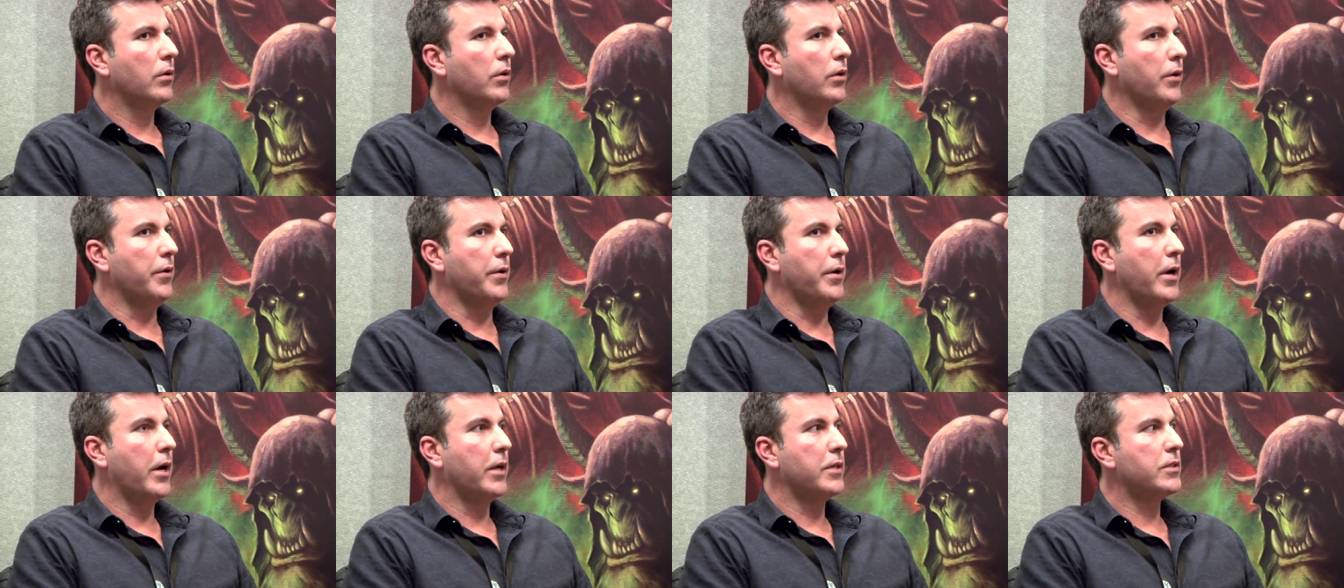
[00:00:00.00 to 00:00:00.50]

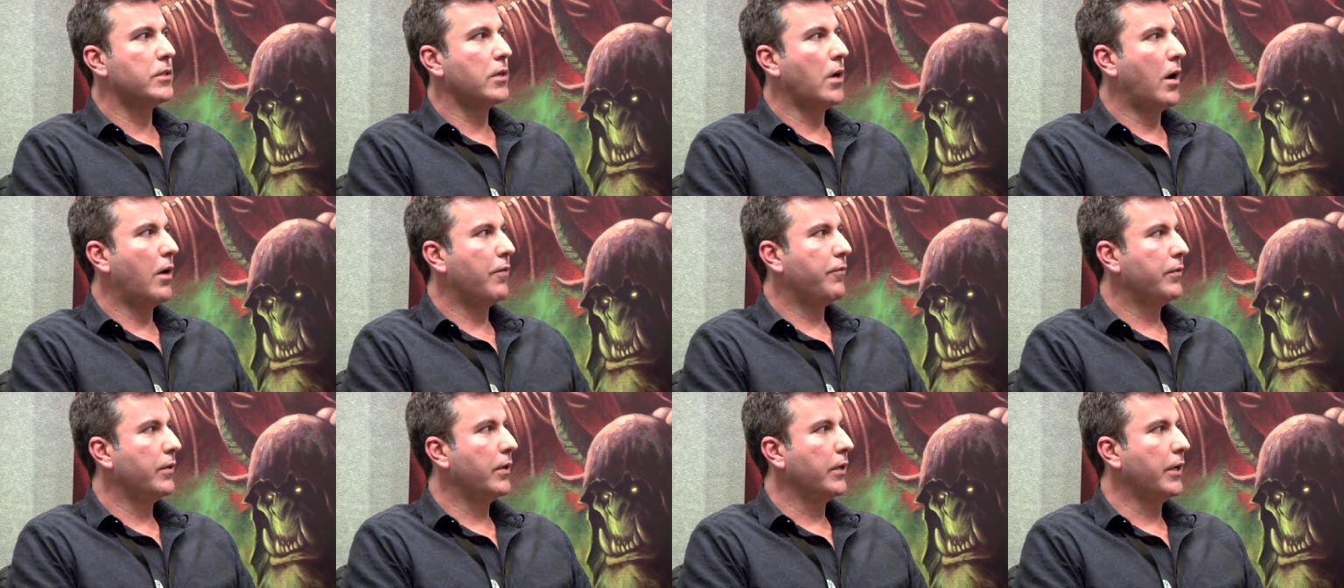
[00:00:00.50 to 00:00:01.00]
your nuts
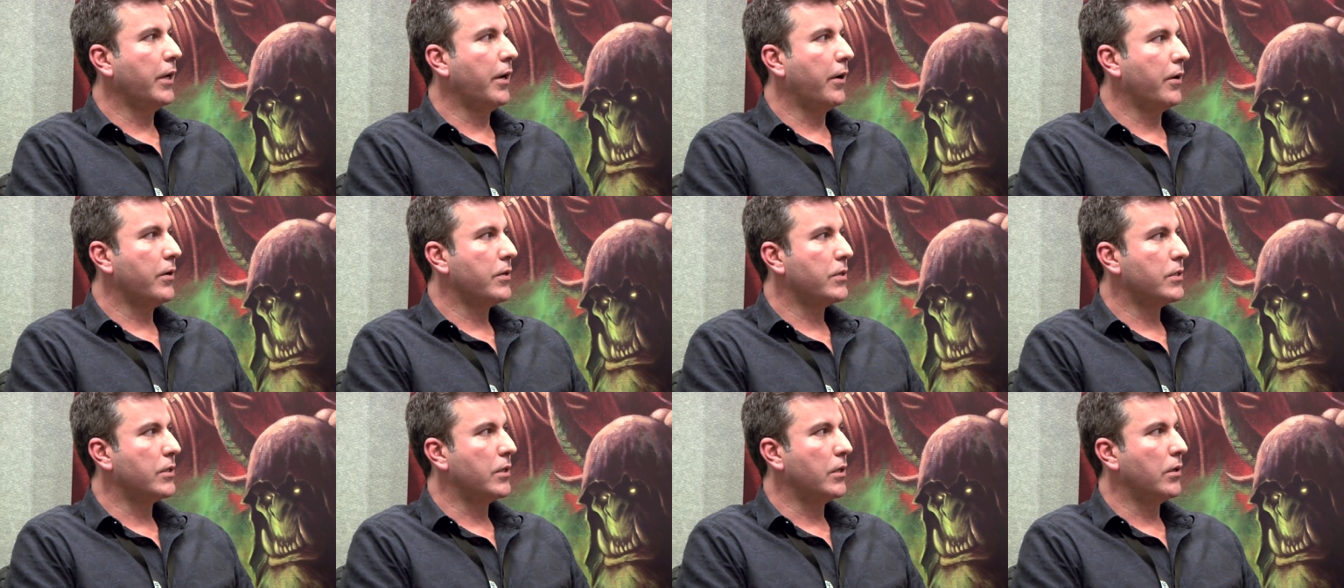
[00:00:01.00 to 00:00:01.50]
off in a
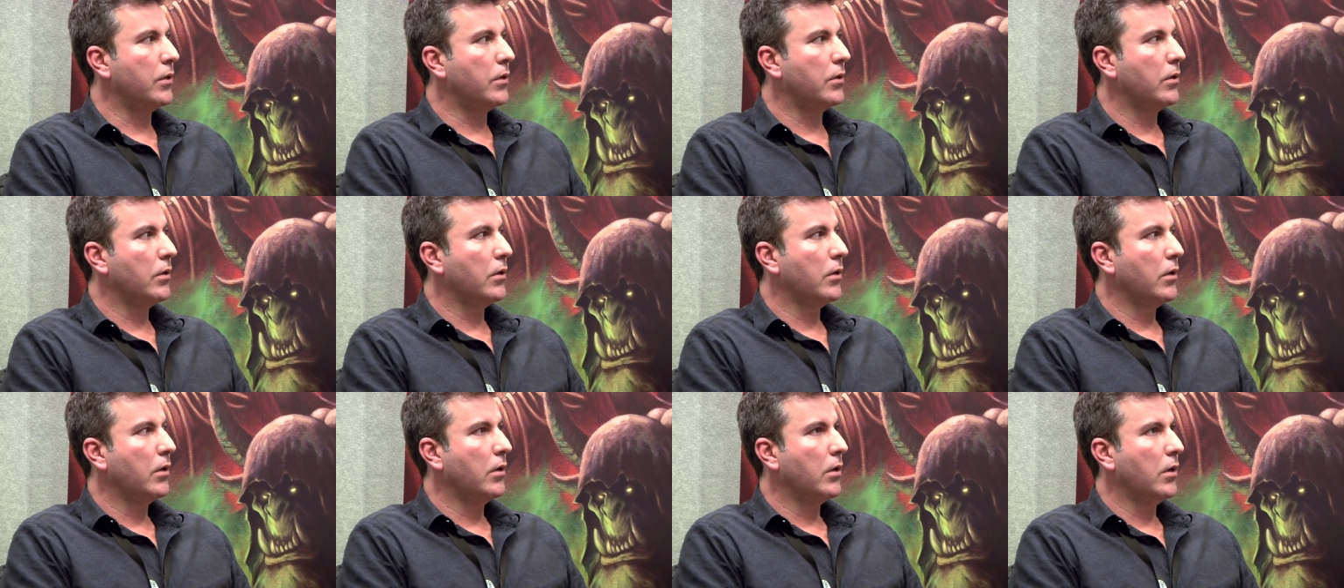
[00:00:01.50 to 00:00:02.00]
garrison
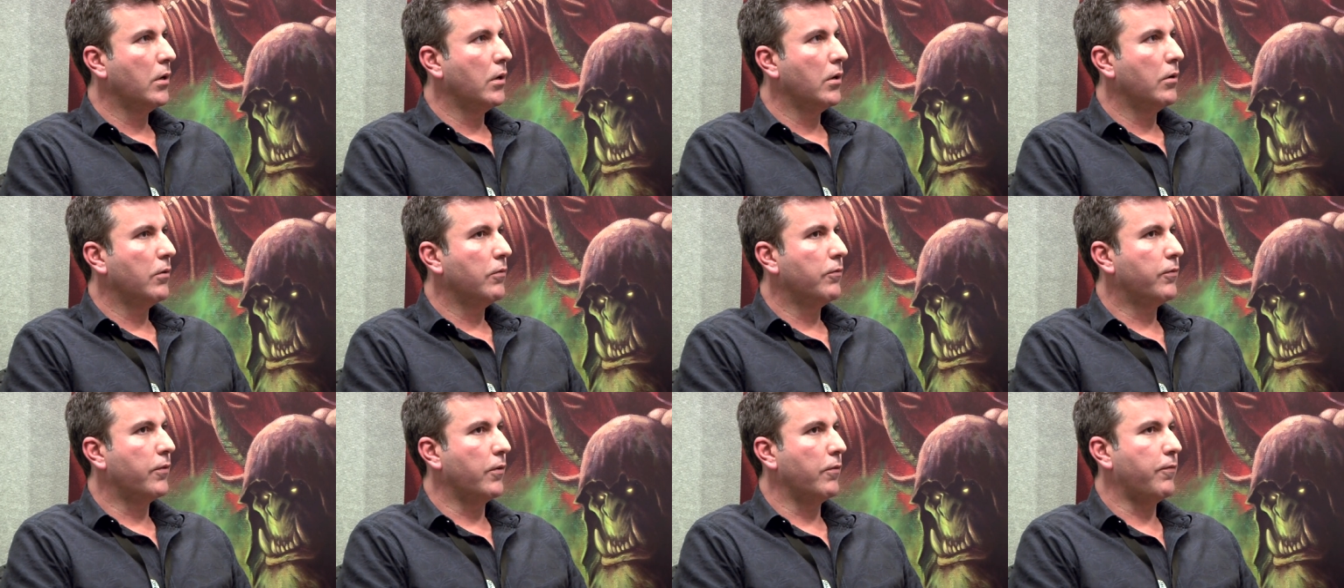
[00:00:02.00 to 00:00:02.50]

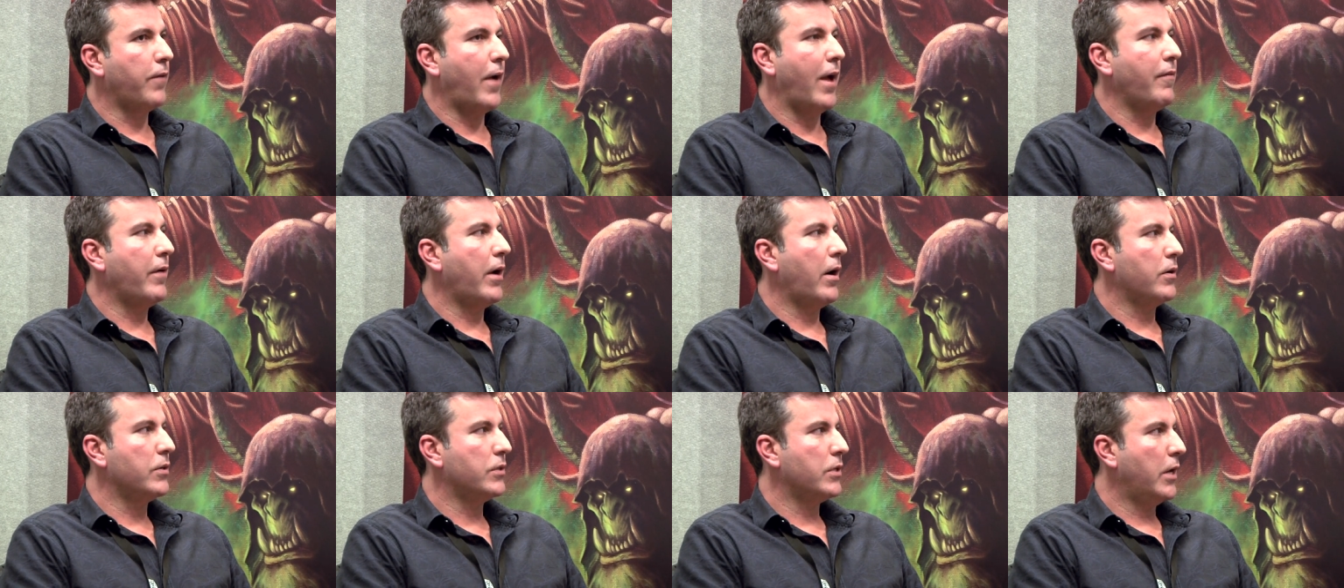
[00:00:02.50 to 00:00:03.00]
for
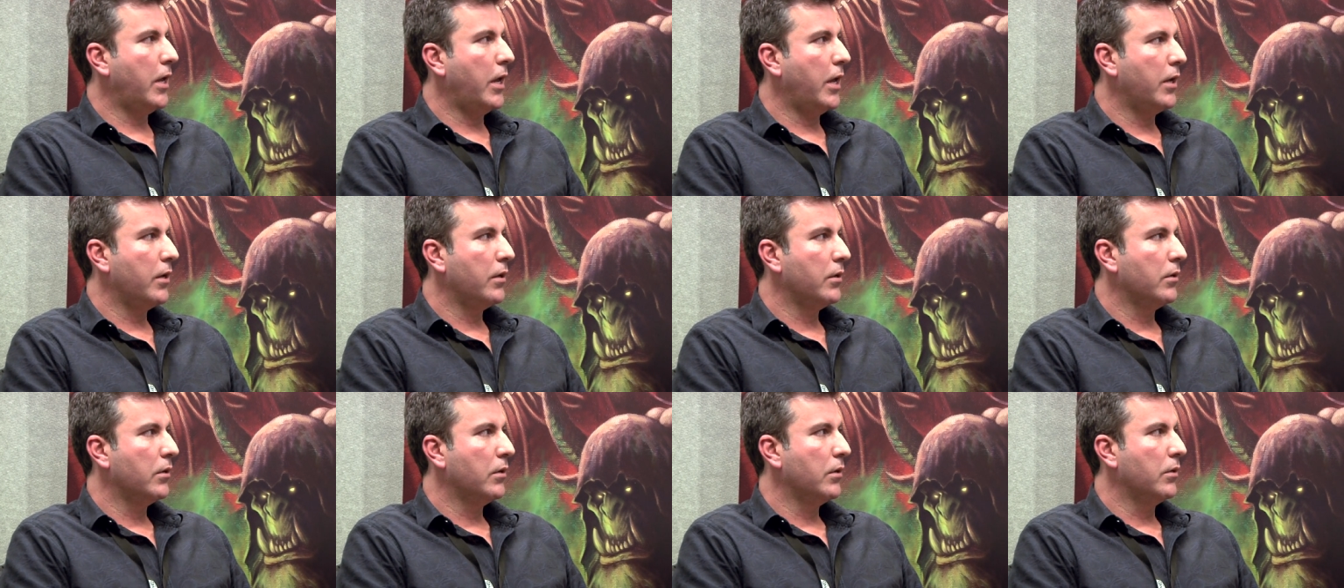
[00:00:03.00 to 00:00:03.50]
five hours a day.